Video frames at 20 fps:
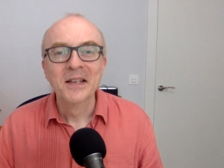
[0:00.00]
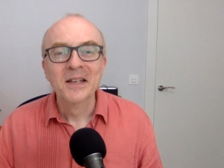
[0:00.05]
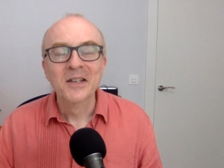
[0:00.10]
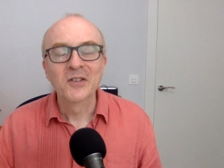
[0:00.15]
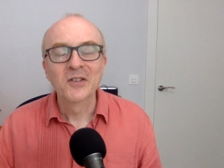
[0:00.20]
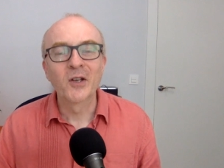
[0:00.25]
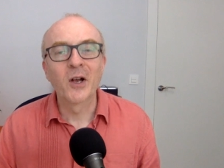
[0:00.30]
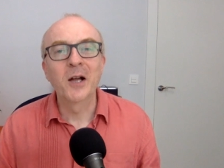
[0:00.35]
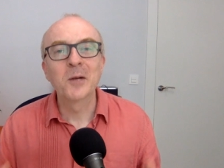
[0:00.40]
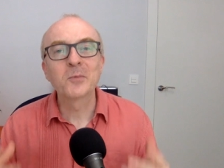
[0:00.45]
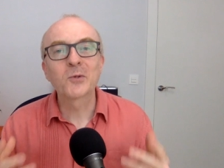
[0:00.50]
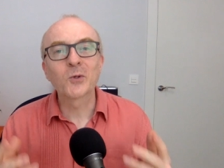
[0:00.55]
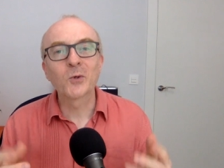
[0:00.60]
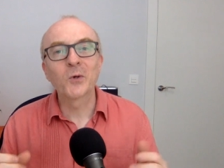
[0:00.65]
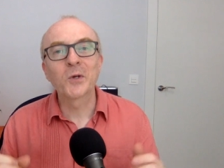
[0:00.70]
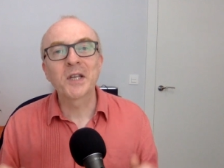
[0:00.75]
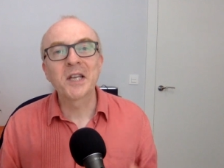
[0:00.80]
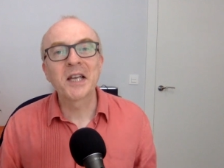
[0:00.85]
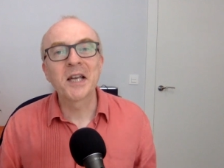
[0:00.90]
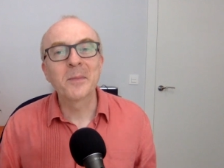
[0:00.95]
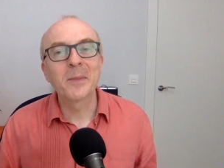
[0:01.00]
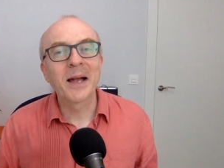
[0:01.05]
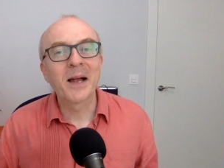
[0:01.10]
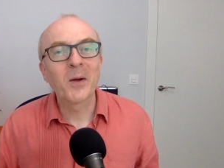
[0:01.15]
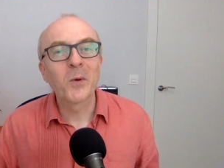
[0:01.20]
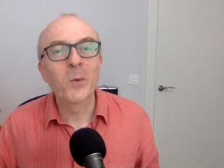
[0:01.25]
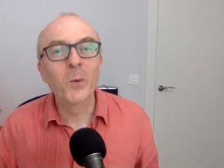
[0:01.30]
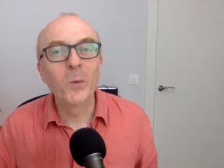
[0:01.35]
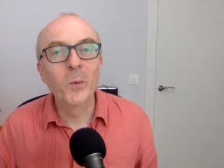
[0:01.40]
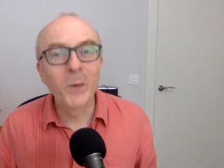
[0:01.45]
So I'm talking
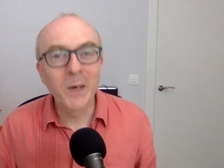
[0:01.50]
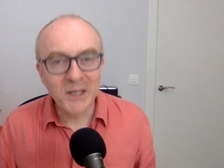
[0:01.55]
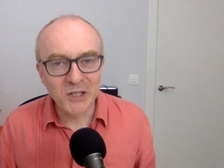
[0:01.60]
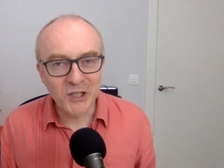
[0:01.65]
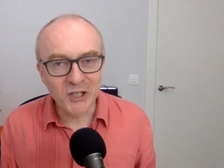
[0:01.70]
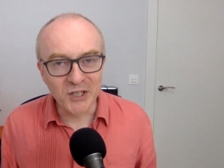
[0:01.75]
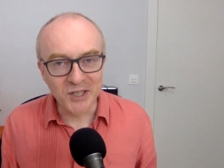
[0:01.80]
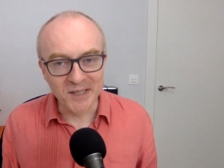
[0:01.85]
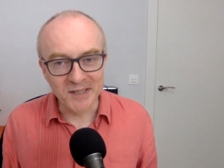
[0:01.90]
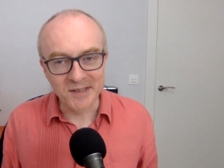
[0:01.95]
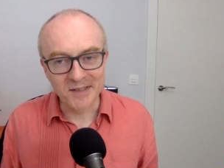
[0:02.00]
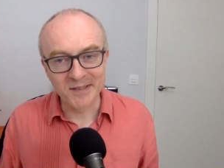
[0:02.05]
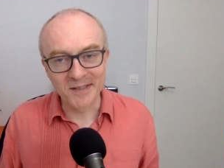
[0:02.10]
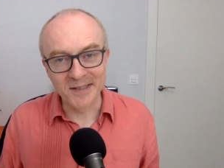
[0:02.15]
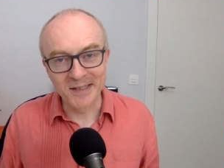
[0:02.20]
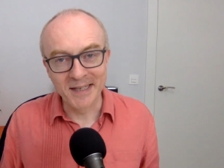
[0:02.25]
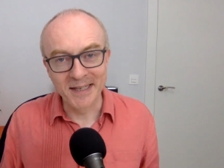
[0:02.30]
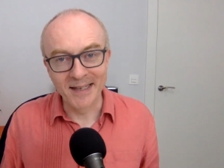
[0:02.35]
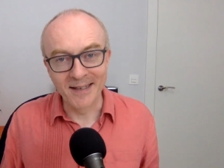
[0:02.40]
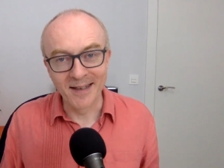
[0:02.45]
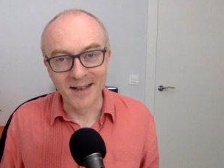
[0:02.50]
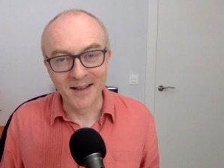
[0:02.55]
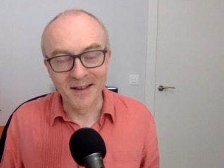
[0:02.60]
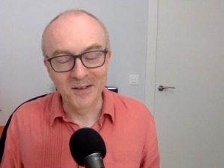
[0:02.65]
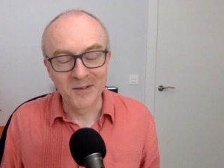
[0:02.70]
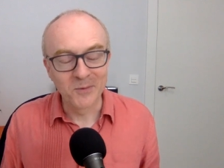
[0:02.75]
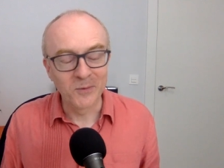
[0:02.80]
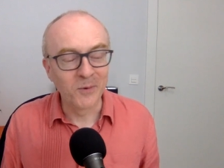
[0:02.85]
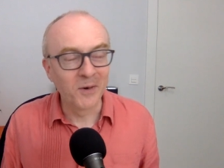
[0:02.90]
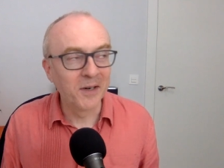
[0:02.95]
about wishes
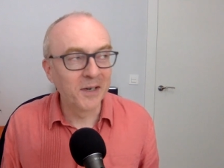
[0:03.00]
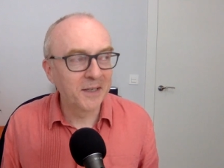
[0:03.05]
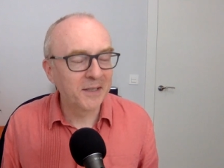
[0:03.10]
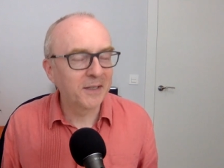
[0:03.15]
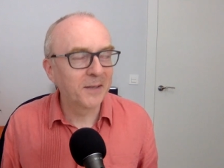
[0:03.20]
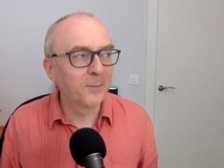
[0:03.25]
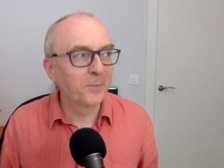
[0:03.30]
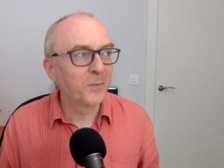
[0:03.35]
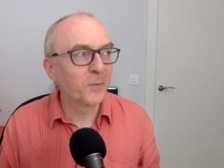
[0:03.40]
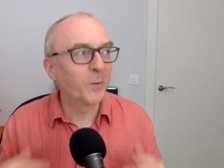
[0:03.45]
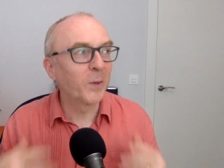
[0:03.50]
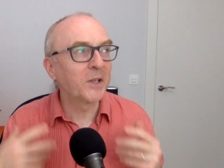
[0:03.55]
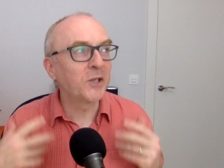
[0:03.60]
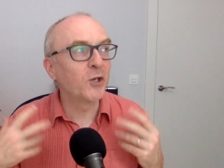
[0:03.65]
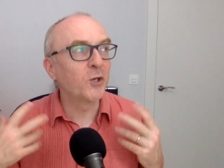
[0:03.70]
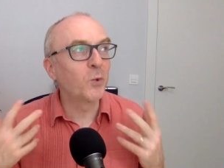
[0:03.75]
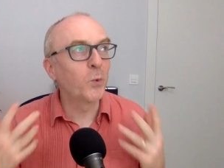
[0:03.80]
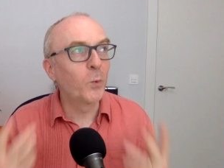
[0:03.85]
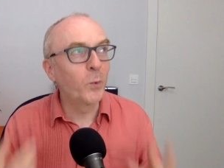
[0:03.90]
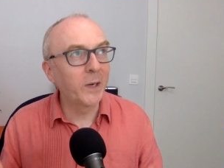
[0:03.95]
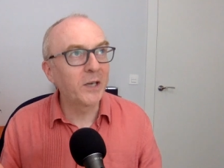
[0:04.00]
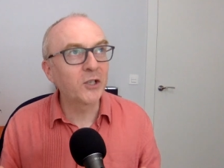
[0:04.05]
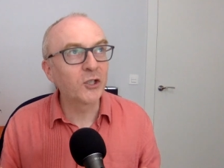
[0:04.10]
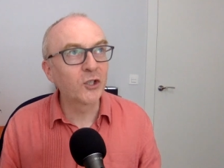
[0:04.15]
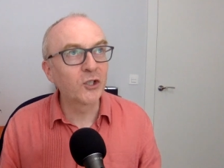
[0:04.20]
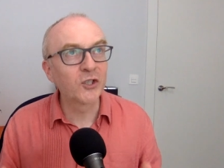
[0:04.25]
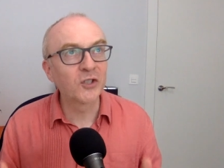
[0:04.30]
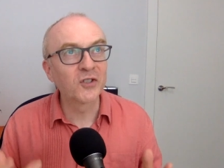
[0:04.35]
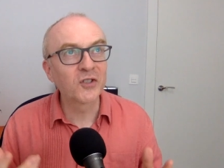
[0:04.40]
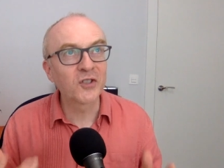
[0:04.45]
here, right? When you
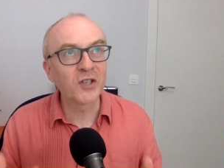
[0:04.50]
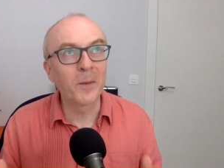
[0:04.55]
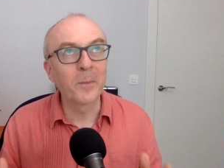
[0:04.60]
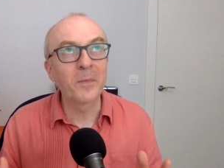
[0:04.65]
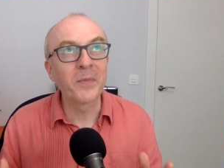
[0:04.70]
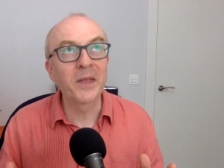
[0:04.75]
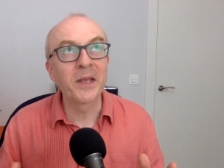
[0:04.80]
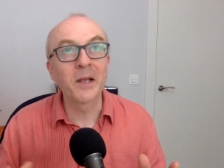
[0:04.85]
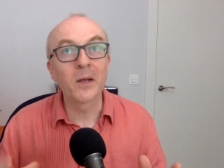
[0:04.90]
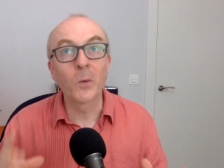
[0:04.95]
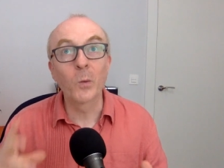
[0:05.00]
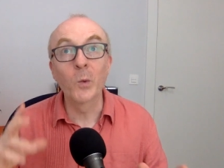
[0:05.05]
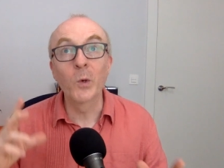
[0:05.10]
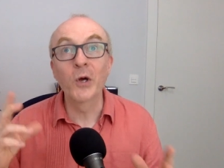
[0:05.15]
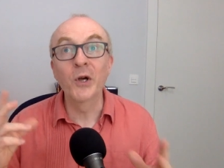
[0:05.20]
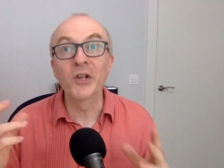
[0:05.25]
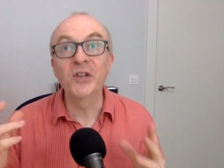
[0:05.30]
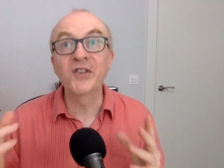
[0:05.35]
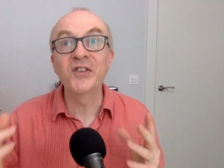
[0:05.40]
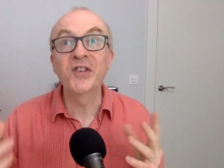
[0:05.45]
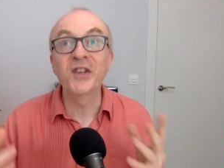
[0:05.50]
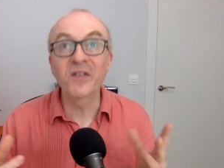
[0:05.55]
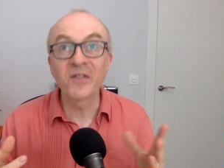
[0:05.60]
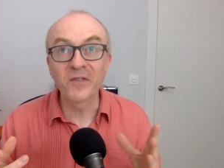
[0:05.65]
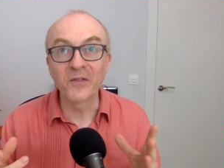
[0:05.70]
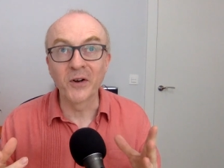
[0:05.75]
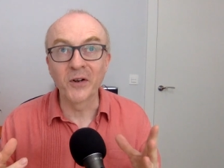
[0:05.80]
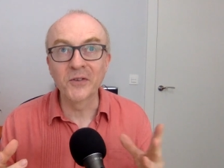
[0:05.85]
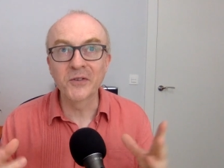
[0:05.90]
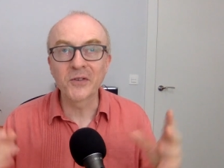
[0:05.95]
wish something were
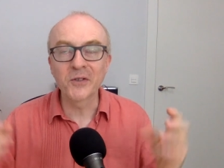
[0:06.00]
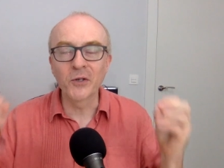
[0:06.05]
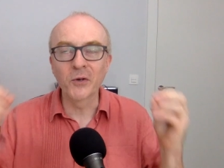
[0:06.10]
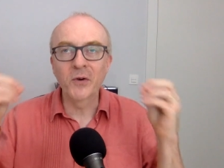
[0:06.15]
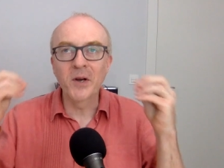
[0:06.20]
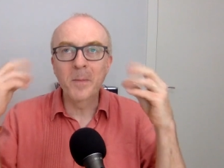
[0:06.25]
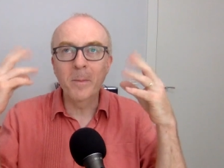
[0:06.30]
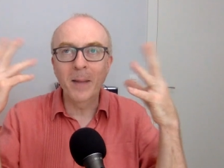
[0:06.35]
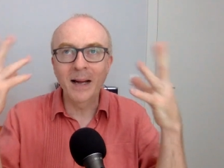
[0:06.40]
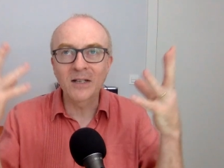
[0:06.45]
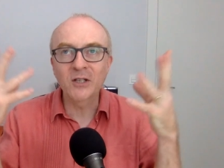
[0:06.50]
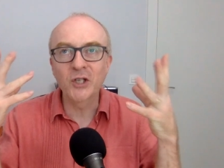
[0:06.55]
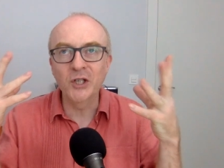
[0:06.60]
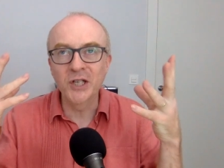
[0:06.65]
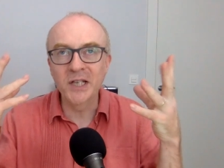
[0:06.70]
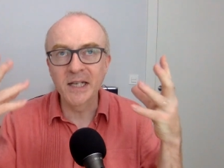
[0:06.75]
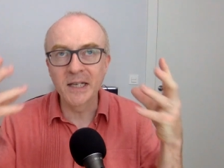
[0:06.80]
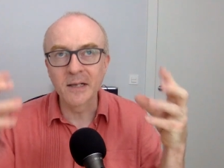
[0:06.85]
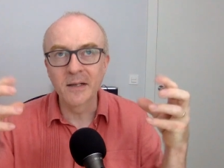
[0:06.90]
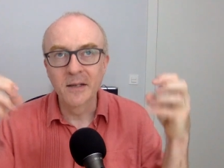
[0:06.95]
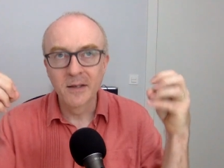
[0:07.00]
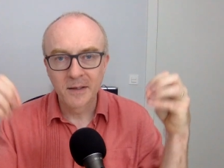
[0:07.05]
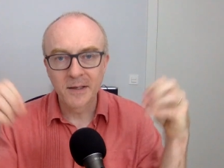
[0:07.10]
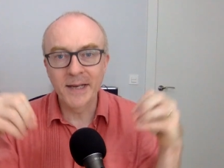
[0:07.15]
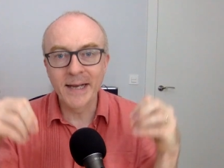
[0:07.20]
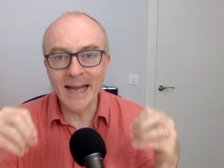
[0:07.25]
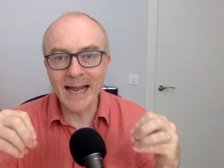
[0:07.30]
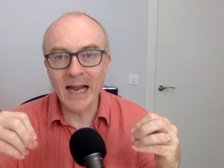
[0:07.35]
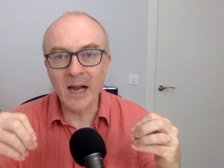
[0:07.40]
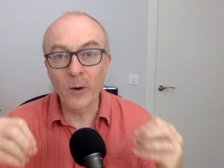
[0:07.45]
different, you're imagining
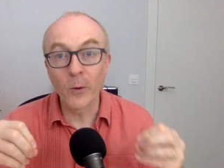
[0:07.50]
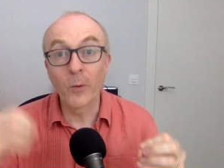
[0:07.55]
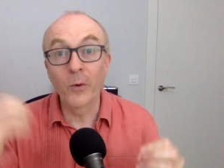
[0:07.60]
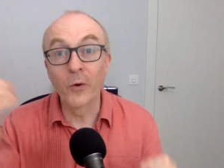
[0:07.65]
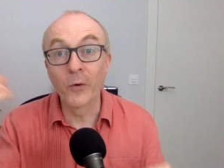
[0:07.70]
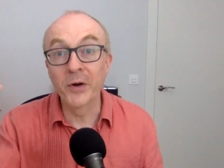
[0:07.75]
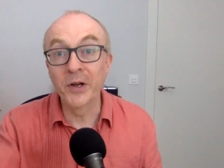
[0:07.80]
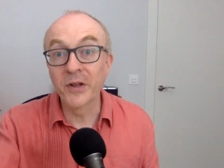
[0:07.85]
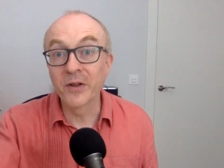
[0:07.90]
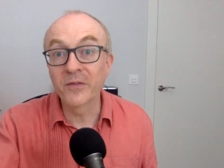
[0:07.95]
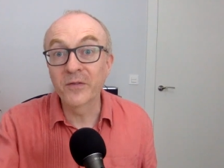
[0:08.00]
now or in the